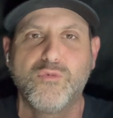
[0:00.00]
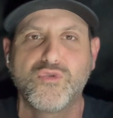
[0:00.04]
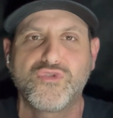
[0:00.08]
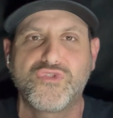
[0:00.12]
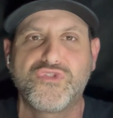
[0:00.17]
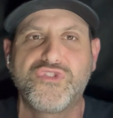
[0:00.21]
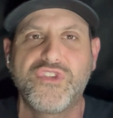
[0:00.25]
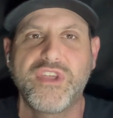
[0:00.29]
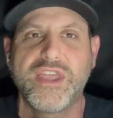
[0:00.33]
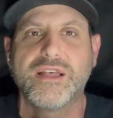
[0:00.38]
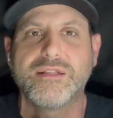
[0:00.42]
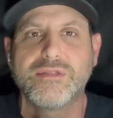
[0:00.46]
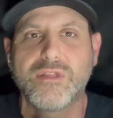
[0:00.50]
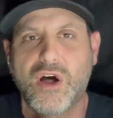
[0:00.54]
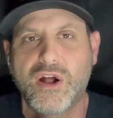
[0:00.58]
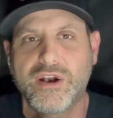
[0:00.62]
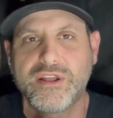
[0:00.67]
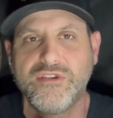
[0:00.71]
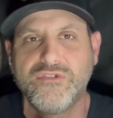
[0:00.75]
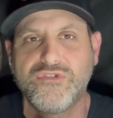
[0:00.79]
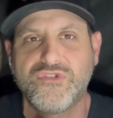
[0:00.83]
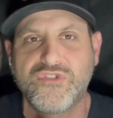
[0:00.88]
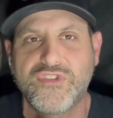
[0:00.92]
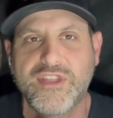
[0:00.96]
see a lot of
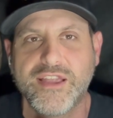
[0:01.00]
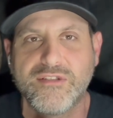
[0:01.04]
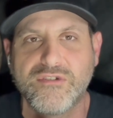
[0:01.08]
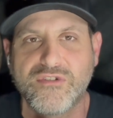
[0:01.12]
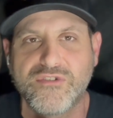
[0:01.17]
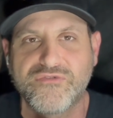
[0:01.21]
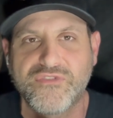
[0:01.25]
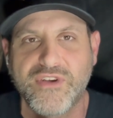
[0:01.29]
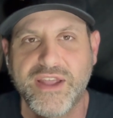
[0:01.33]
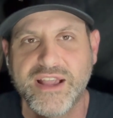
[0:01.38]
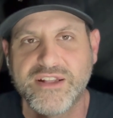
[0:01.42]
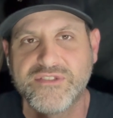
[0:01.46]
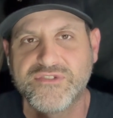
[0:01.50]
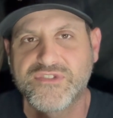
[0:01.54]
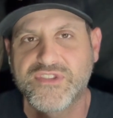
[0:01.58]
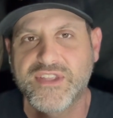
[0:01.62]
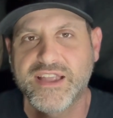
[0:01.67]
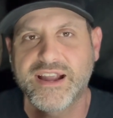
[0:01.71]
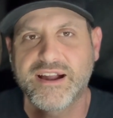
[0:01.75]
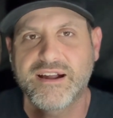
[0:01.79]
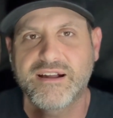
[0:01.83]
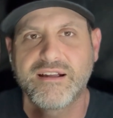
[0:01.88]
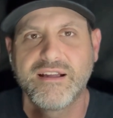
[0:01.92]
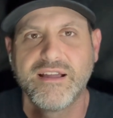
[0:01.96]
you Steeler fans
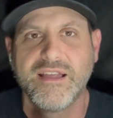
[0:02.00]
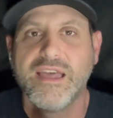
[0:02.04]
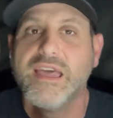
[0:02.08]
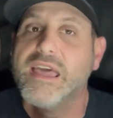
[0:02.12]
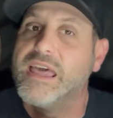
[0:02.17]
there.